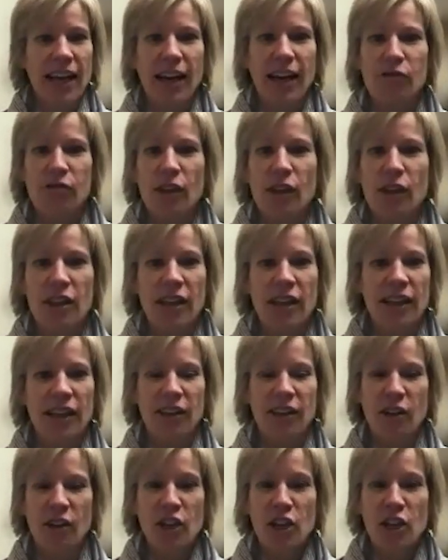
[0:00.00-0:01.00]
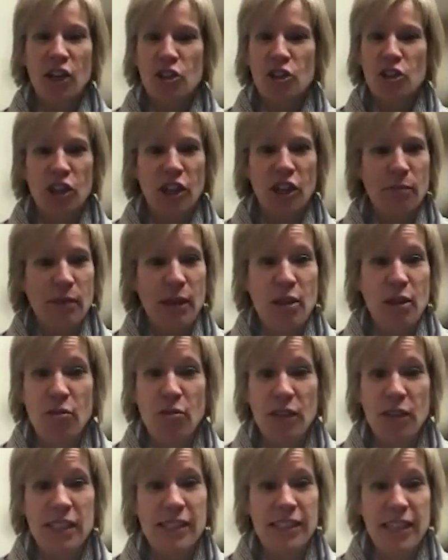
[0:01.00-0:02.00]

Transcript: everything, you know, should it be 3